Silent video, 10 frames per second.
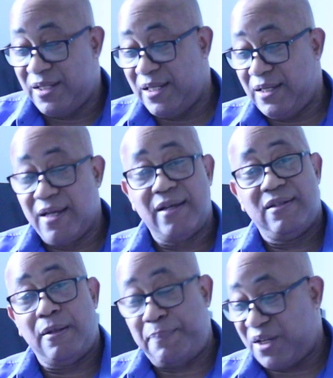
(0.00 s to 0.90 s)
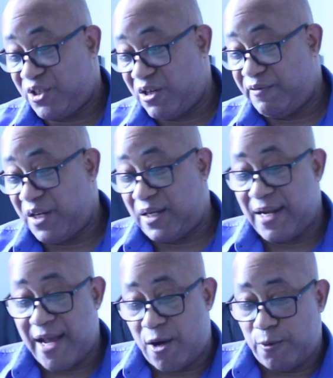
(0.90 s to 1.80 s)
The depiction of it
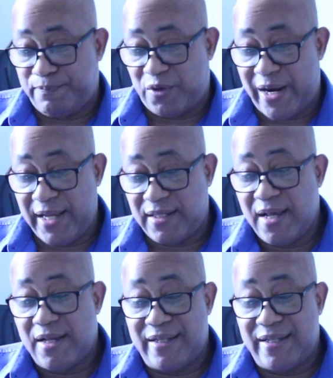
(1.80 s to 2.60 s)
now, right?